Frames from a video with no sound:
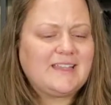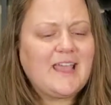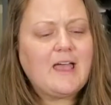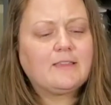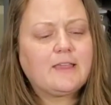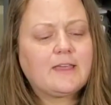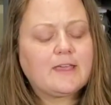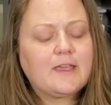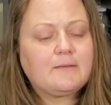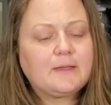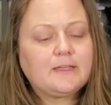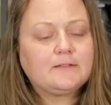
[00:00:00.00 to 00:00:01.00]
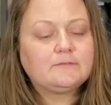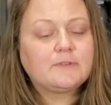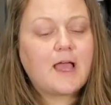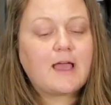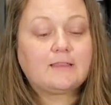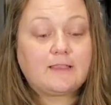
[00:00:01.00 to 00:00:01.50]
Yeah, like, I mean,
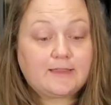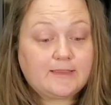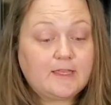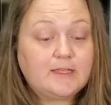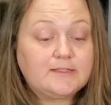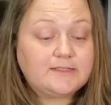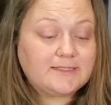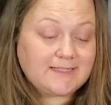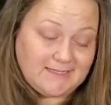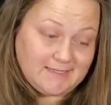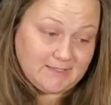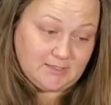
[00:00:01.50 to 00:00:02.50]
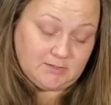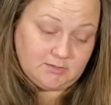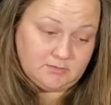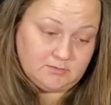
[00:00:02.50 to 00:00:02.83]
I like the idea.